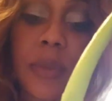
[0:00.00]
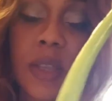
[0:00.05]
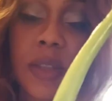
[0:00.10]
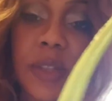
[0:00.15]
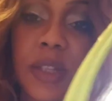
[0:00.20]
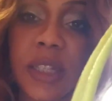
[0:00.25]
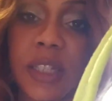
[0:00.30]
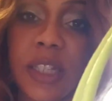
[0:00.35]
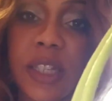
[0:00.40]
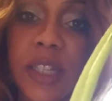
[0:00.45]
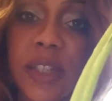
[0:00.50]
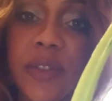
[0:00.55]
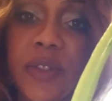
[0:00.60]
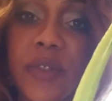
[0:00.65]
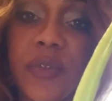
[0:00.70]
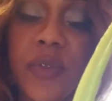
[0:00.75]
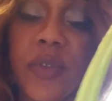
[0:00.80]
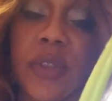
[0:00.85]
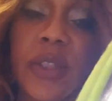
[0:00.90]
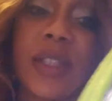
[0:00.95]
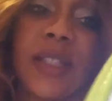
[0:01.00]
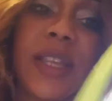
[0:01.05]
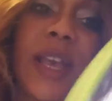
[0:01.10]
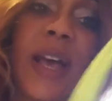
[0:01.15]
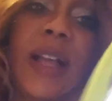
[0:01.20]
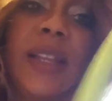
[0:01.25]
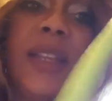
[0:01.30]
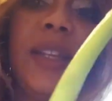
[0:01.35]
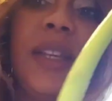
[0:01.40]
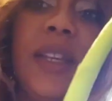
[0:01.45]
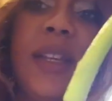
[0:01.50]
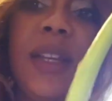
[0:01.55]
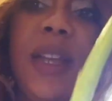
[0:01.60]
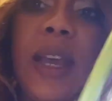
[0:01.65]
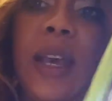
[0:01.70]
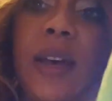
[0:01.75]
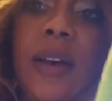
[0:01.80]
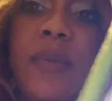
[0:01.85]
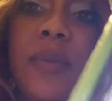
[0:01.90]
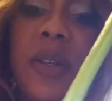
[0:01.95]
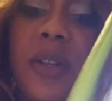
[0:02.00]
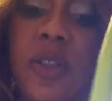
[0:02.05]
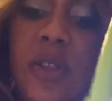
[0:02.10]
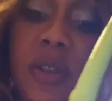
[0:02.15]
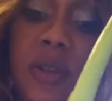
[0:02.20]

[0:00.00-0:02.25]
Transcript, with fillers: the leaves for the salad, and now I'm going to